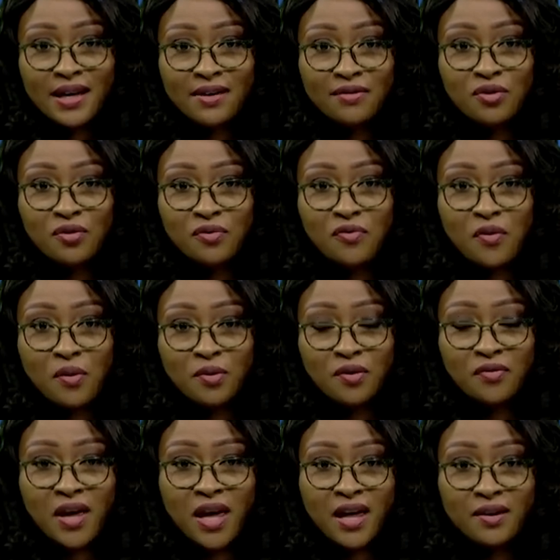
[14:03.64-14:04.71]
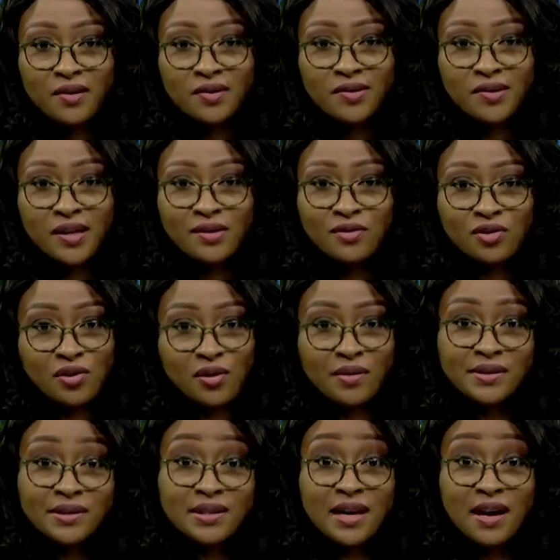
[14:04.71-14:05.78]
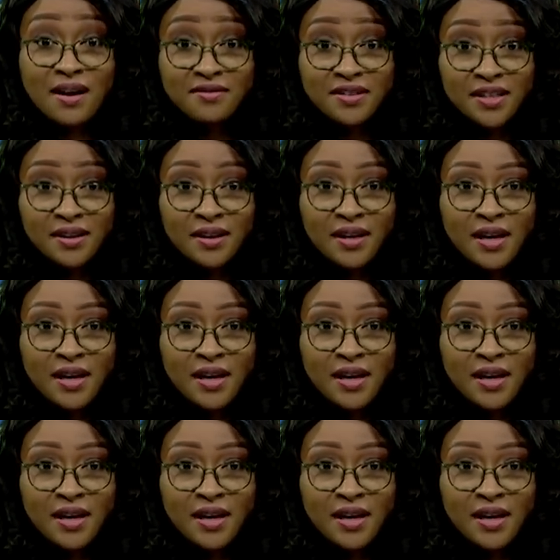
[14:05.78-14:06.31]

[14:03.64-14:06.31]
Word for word: have no form of health insurance cover.